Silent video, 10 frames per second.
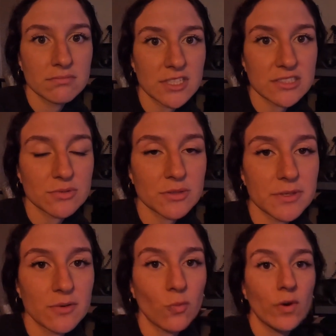This would have
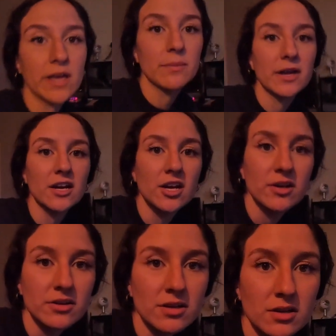been way better.
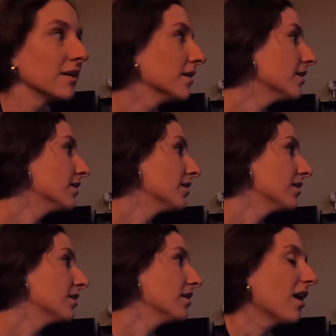
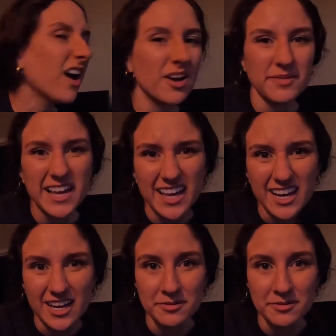Oh man,